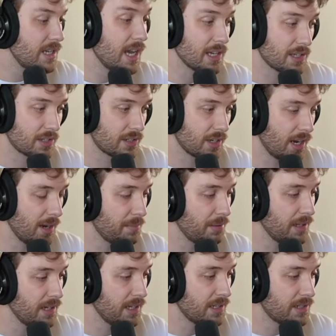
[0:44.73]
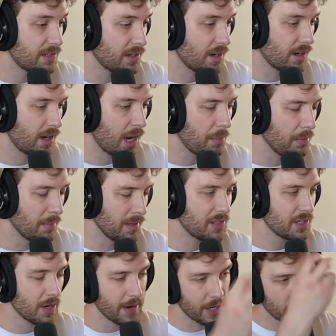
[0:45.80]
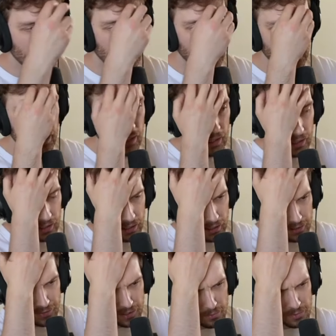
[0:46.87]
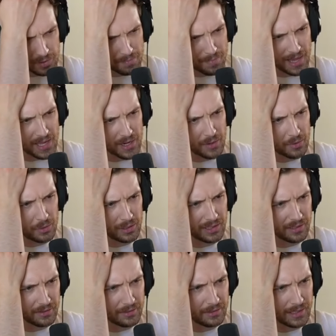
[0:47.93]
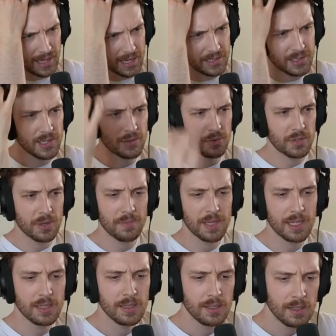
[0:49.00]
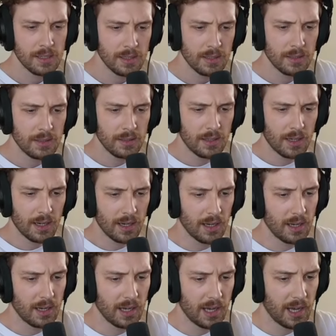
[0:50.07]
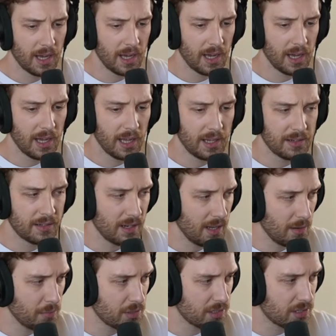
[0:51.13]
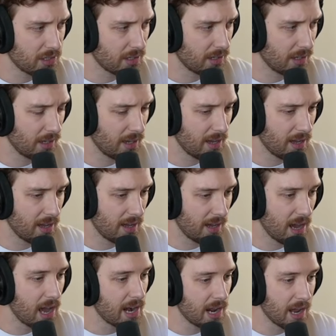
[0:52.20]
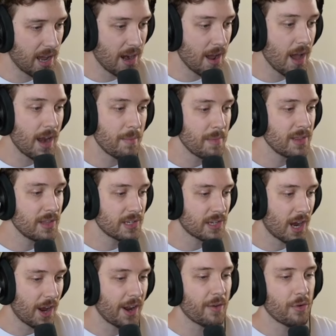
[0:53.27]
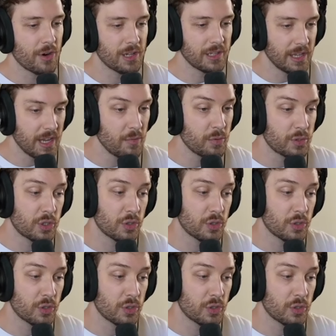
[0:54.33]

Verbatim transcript: Yes, I played it a couple of months ago, actually. Uh, I think it was a beta or like early access or something. Uh, and it was and I, and I, and I mean this unironically. It was